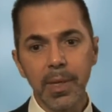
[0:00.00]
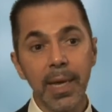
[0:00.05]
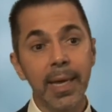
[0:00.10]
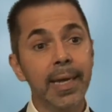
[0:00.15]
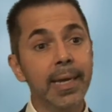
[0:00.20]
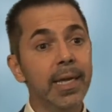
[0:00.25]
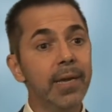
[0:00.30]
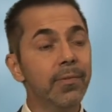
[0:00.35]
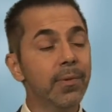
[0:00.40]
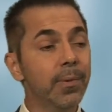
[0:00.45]

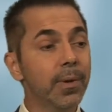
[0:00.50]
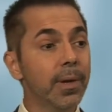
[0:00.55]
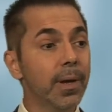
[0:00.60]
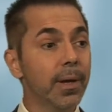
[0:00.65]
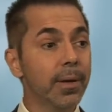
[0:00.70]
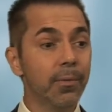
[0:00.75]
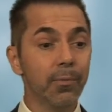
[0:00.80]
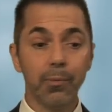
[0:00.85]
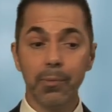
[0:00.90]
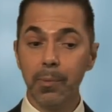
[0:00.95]
And even
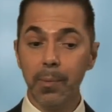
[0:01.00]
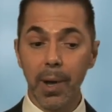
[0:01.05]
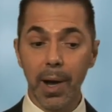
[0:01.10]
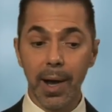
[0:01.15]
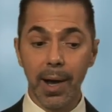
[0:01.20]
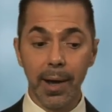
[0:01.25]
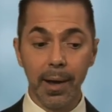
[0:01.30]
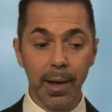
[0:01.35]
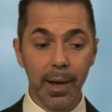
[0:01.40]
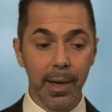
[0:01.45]
uh,
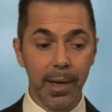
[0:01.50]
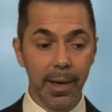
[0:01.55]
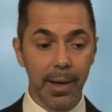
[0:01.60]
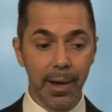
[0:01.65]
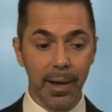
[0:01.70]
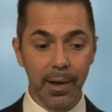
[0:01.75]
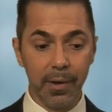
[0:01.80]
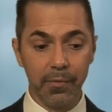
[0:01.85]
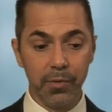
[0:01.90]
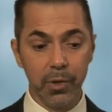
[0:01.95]
uh,
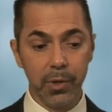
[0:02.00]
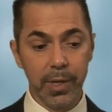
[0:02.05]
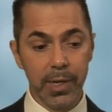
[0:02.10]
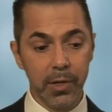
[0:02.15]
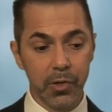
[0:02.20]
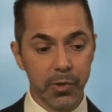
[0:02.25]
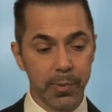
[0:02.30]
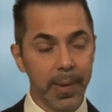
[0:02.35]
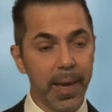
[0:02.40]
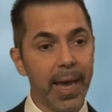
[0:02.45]
a few
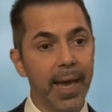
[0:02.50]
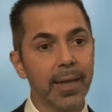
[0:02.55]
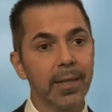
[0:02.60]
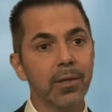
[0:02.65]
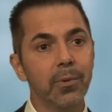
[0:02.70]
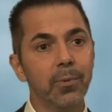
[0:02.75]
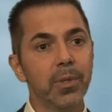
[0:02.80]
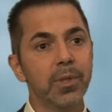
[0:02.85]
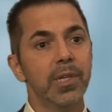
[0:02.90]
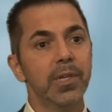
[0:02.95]
years back,
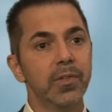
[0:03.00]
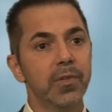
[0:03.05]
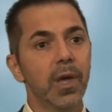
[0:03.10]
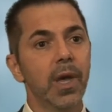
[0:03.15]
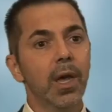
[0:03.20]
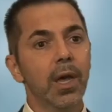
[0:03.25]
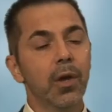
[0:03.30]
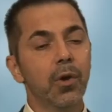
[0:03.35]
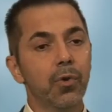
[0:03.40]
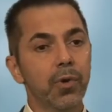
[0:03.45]
there were these
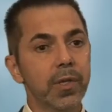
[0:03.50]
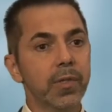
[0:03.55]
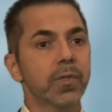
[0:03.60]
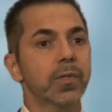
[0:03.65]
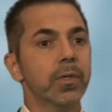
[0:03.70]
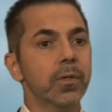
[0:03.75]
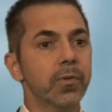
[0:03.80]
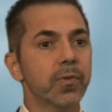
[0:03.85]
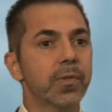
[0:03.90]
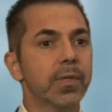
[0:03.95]

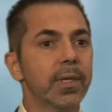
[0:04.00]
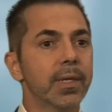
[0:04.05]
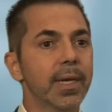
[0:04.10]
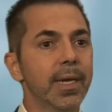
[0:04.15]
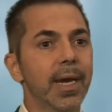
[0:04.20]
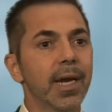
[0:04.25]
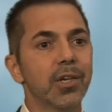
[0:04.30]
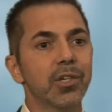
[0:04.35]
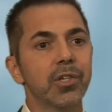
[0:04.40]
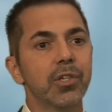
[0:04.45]
crystals that they
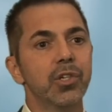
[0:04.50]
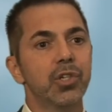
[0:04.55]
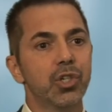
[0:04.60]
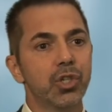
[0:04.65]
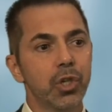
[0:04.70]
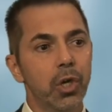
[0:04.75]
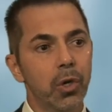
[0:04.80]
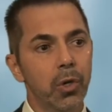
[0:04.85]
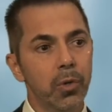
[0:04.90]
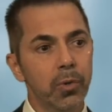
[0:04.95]
actually
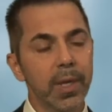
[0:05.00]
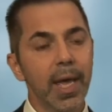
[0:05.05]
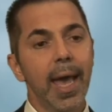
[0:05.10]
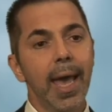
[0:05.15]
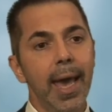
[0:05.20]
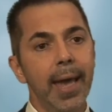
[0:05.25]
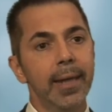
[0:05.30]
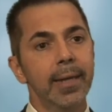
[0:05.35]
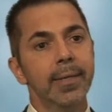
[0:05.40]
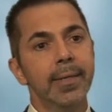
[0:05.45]
showed
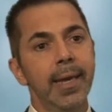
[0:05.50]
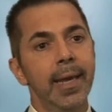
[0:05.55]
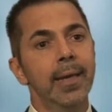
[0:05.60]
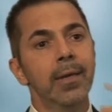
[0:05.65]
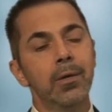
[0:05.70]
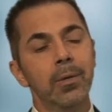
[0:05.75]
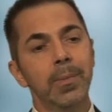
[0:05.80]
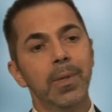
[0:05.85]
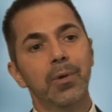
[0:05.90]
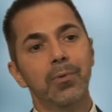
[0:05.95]
had
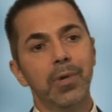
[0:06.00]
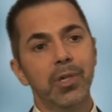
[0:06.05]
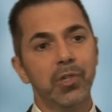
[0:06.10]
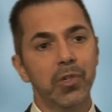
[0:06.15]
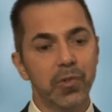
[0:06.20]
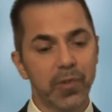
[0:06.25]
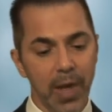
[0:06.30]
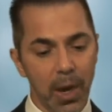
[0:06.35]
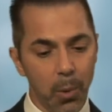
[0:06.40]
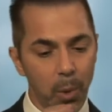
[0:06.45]
entanglement
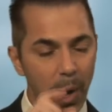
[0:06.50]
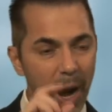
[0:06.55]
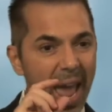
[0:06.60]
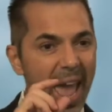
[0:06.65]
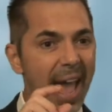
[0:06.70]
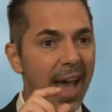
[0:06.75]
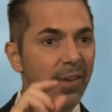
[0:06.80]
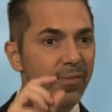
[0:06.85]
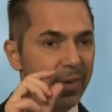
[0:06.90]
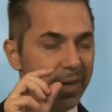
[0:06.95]
ridges that were
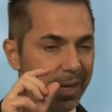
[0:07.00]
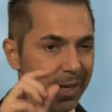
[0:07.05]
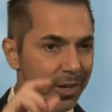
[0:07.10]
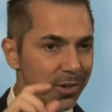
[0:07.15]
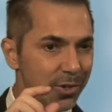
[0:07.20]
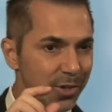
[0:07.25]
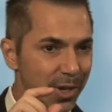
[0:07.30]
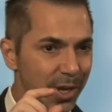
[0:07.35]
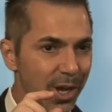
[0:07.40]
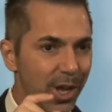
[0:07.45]
half an
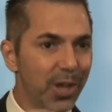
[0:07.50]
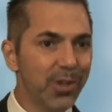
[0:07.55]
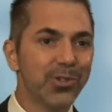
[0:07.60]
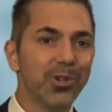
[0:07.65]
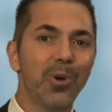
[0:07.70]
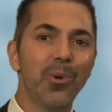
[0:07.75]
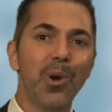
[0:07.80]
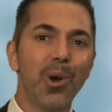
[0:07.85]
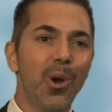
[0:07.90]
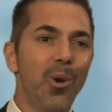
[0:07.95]
inch.
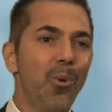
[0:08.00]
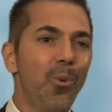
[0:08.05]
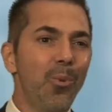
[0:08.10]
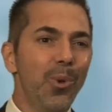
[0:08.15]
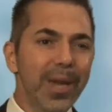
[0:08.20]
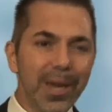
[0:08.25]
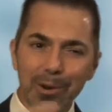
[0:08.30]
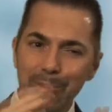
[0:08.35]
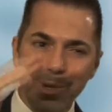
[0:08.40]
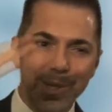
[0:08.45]
So
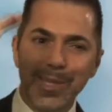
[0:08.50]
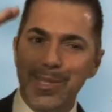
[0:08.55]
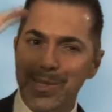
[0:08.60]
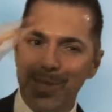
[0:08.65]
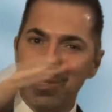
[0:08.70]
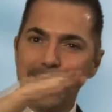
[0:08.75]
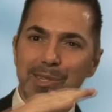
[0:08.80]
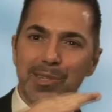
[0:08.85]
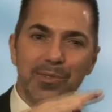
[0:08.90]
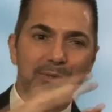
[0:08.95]
where is
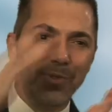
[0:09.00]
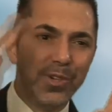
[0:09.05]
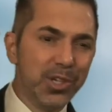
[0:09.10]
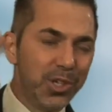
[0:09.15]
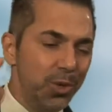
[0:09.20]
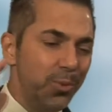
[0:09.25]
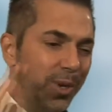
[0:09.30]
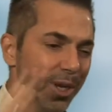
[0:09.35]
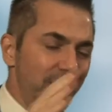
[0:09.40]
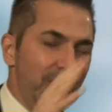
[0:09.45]
this
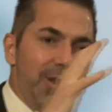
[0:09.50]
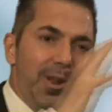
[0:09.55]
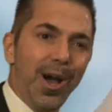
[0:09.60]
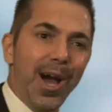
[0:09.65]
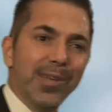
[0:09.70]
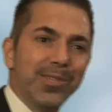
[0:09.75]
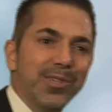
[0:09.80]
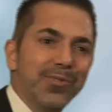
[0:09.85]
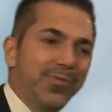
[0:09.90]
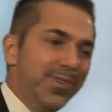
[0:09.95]
division where the
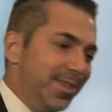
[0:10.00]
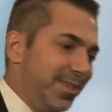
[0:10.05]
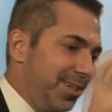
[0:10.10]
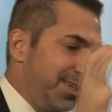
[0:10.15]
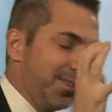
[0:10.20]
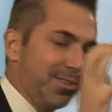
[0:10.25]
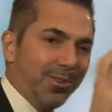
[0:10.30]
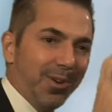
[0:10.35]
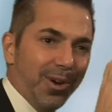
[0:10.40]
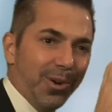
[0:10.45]
laws of
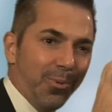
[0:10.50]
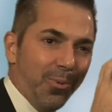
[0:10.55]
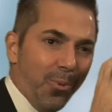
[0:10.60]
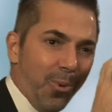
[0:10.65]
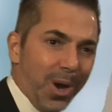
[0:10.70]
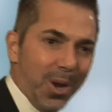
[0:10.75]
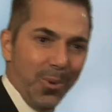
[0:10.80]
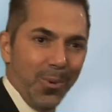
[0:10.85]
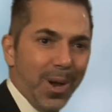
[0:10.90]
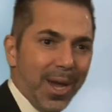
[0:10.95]
physics are
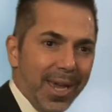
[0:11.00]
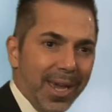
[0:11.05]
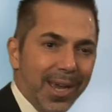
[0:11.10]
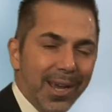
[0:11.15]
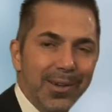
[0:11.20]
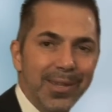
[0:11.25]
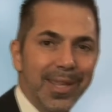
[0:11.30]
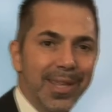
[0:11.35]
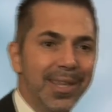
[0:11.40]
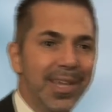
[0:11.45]
one way
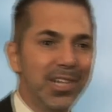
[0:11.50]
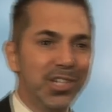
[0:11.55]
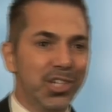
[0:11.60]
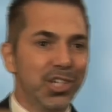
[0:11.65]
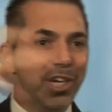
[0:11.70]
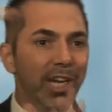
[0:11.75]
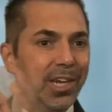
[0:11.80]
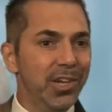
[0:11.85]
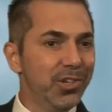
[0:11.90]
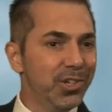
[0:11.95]
here and then they
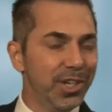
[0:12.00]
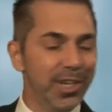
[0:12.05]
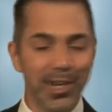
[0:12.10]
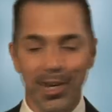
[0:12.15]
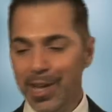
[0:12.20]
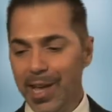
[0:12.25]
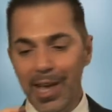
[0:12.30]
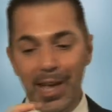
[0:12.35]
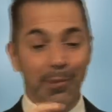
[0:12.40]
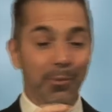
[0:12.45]
change here?
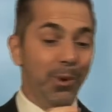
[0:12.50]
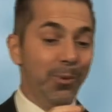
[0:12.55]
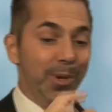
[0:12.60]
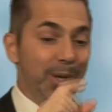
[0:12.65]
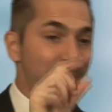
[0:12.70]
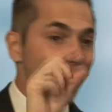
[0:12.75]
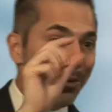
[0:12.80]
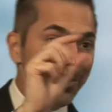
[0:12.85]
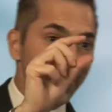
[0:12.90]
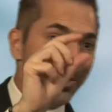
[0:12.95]
Well, we
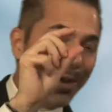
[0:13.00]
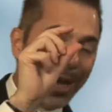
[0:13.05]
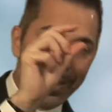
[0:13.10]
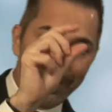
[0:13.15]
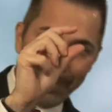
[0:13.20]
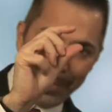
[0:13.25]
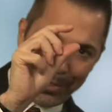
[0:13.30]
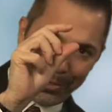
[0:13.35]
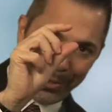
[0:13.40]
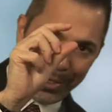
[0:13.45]
know they're
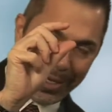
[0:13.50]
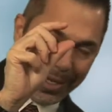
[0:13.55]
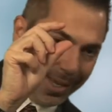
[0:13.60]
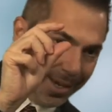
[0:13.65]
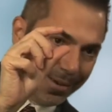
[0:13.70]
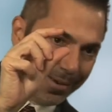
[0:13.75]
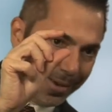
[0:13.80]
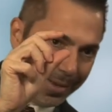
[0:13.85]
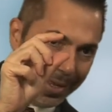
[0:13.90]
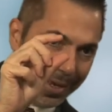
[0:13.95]
not between
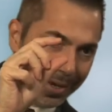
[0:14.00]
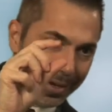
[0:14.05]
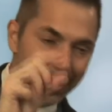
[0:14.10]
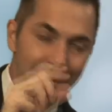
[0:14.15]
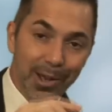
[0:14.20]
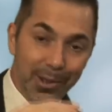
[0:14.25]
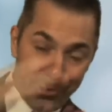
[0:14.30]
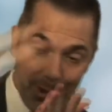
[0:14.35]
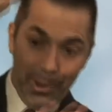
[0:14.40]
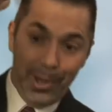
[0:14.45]
here and there.
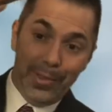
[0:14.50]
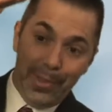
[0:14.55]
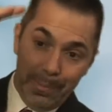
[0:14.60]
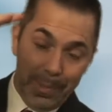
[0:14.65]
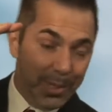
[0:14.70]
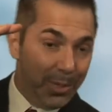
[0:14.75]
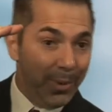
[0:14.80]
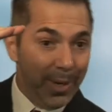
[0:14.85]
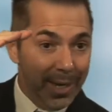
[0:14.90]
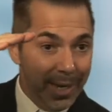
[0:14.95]
So are they
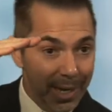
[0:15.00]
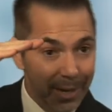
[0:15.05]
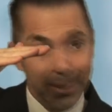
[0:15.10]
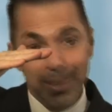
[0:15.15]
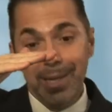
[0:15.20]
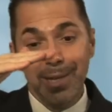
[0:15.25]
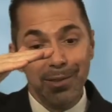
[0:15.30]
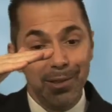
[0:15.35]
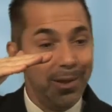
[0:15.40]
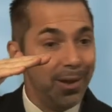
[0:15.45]
between here and
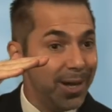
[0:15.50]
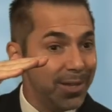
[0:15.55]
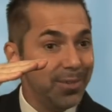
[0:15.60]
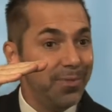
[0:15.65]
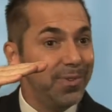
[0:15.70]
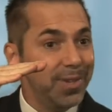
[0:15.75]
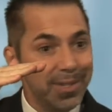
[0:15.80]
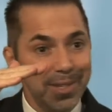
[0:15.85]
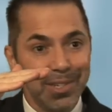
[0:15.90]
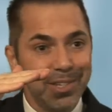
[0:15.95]
there? The laws of
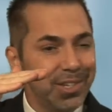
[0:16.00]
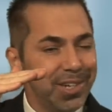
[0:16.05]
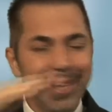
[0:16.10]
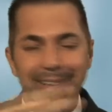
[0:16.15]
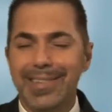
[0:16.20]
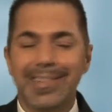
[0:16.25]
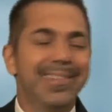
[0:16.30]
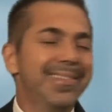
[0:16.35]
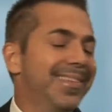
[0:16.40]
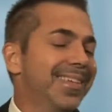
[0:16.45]
physics
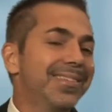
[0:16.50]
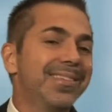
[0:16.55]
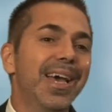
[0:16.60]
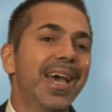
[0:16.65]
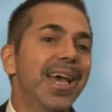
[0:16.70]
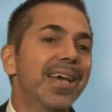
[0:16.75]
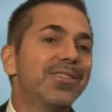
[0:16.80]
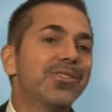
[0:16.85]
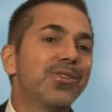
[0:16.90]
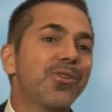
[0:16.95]
change. This,
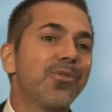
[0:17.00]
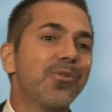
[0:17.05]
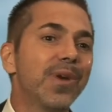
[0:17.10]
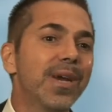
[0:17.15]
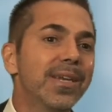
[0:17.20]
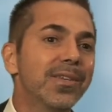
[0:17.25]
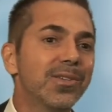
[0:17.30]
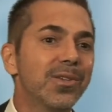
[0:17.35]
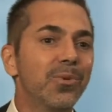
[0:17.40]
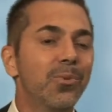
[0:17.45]
it's
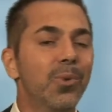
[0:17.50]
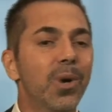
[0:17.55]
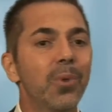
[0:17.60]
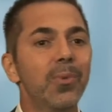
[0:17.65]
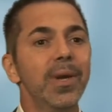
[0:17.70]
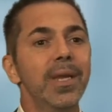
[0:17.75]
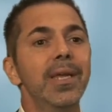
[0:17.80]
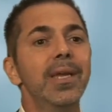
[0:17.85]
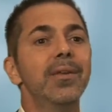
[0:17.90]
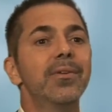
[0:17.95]
crazy. What
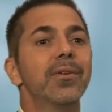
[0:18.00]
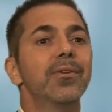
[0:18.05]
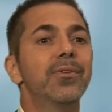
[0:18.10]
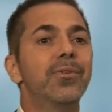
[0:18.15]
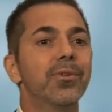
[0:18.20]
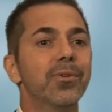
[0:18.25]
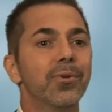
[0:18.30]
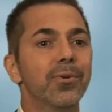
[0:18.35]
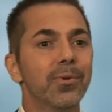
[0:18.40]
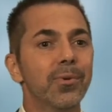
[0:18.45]
we need to
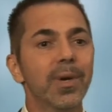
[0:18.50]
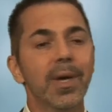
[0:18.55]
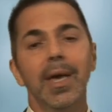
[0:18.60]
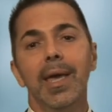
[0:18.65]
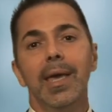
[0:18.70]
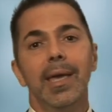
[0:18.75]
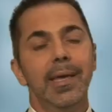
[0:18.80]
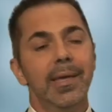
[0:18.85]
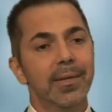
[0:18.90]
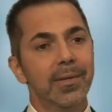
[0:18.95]
do
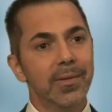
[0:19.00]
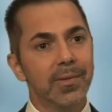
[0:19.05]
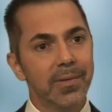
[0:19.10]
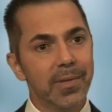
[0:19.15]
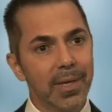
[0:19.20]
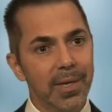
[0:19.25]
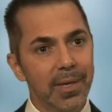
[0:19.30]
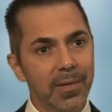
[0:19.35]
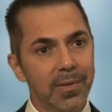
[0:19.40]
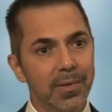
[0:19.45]
is,
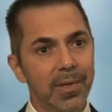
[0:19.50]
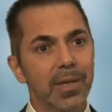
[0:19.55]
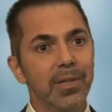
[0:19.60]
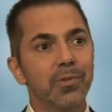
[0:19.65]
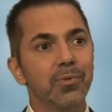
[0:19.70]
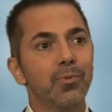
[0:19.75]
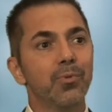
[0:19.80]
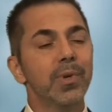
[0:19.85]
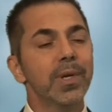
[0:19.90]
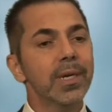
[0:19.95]
is, is
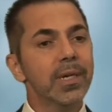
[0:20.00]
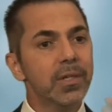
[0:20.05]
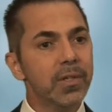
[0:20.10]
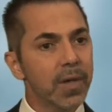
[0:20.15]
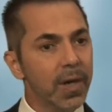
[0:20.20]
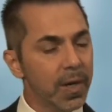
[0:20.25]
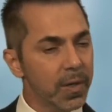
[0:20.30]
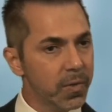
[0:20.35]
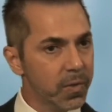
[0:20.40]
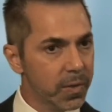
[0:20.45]

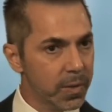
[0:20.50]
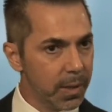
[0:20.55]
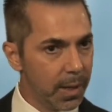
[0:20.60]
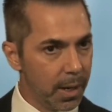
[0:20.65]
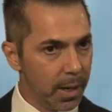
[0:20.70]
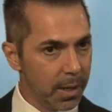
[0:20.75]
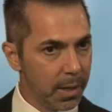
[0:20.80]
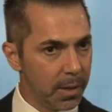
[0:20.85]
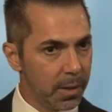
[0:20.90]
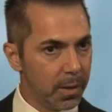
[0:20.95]
readjust
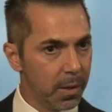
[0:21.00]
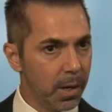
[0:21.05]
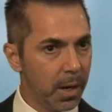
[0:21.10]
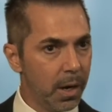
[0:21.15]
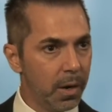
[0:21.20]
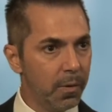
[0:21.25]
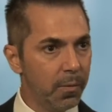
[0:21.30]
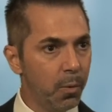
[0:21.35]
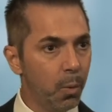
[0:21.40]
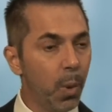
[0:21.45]
our,
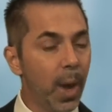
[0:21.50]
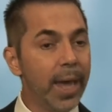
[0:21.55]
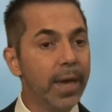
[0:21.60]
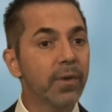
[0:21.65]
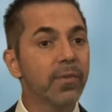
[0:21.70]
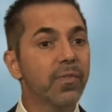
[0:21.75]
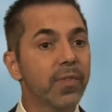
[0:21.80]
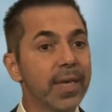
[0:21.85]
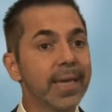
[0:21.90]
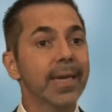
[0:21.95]
our way
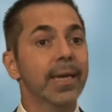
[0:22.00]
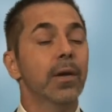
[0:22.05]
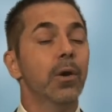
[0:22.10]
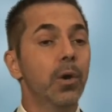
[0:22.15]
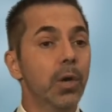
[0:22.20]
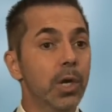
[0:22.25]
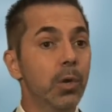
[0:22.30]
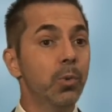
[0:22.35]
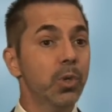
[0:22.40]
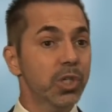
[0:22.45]
of thinking,
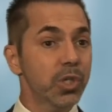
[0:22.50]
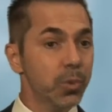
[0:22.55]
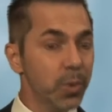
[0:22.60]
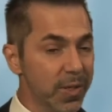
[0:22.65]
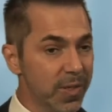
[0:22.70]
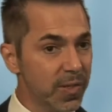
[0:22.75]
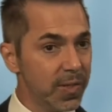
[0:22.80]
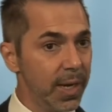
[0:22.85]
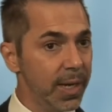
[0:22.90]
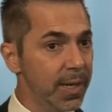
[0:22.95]
which is
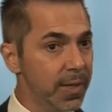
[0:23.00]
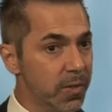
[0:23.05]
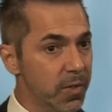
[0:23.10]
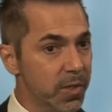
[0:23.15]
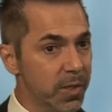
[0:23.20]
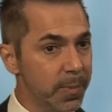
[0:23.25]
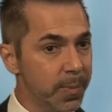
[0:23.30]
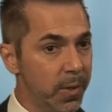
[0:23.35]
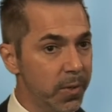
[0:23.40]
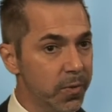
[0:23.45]
what science is
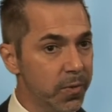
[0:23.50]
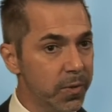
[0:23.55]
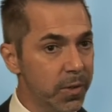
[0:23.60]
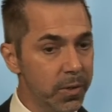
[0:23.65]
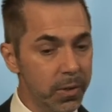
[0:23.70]
supposed to